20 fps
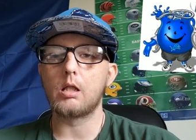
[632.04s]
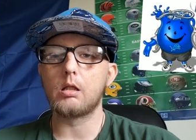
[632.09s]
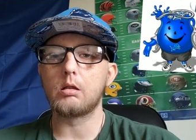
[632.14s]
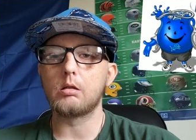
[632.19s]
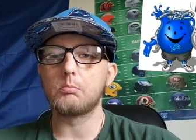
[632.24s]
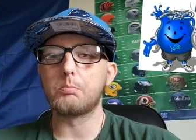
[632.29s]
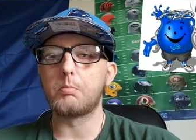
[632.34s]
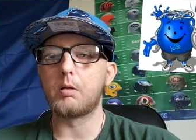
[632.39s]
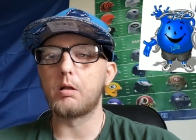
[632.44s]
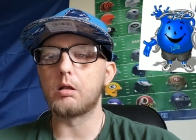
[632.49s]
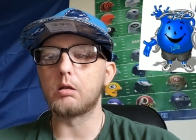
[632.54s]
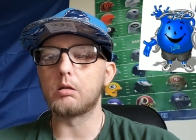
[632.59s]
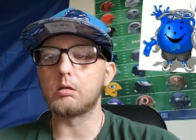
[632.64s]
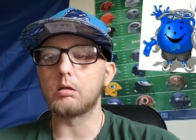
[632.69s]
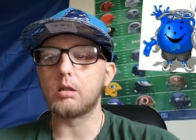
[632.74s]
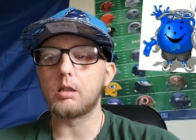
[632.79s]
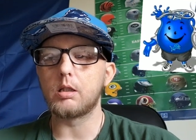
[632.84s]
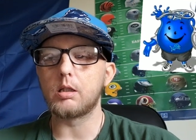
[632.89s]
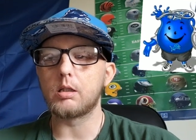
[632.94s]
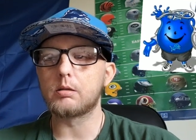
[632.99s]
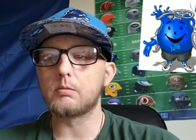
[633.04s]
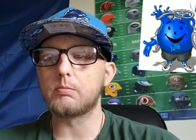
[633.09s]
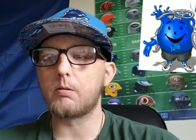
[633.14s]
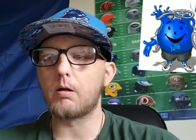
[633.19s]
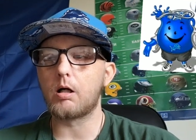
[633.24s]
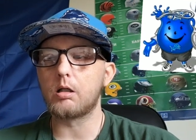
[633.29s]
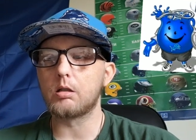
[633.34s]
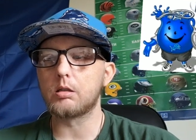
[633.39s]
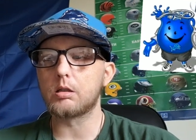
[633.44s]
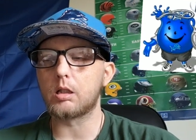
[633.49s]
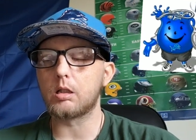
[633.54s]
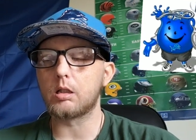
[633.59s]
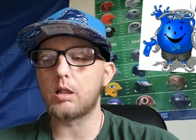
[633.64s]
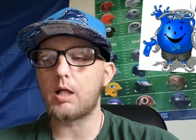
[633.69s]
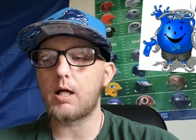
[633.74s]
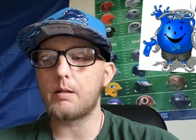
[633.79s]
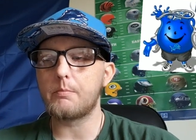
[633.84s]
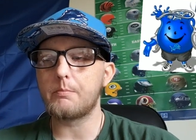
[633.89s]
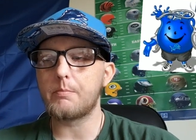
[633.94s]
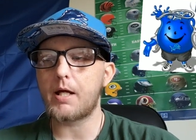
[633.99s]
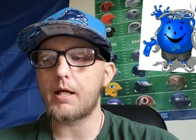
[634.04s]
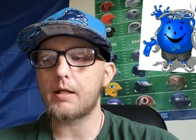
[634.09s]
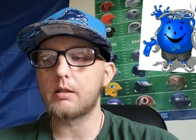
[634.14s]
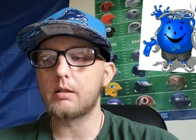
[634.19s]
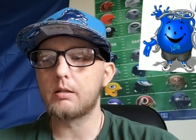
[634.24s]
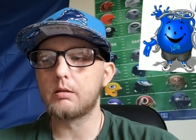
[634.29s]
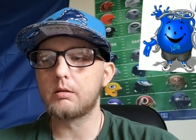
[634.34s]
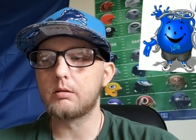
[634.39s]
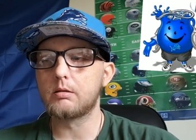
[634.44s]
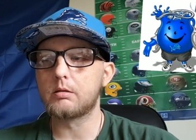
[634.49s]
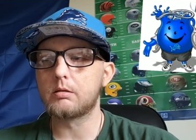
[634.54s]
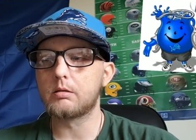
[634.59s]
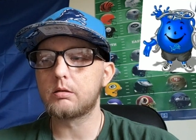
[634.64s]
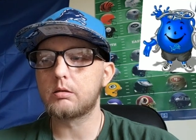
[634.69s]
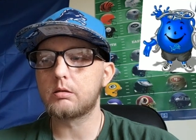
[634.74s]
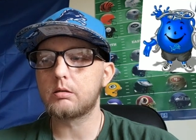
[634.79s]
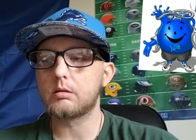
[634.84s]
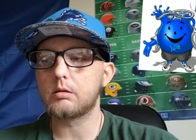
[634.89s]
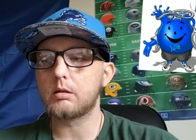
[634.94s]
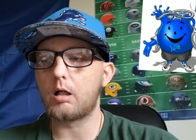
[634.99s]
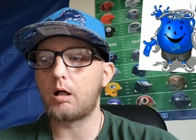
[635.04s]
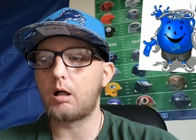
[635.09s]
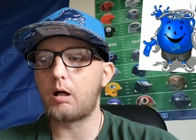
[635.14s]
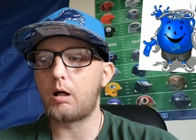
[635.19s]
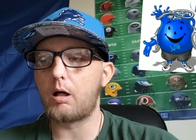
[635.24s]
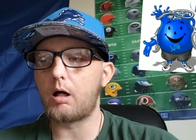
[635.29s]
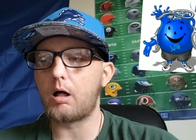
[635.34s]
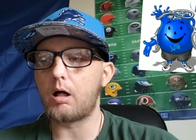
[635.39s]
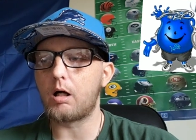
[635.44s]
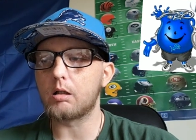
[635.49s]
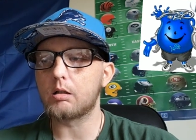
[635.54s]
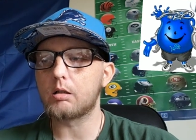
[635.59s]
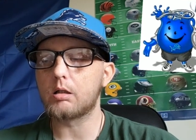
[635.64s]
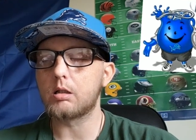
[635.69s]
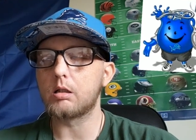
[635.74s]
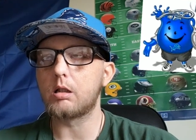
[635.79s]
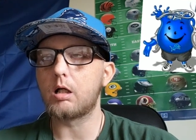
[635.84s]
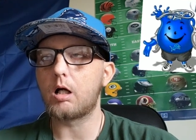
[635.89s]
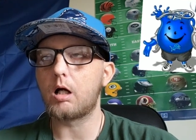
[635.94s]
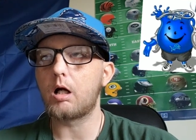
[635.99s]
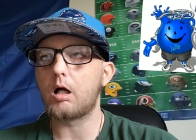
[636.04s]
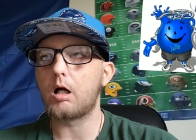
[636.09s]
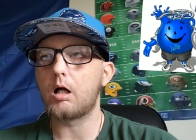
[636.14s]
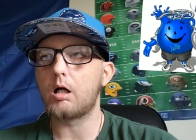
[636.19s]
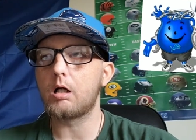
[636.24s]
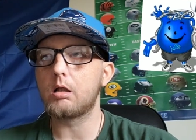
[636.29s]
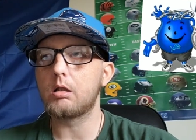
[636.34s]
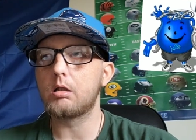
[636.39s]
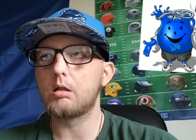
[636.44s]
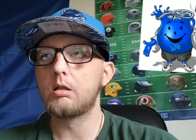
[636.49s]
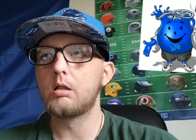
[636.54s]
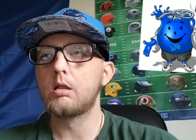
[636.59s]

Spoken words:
But as far as our linebackers, Kennard,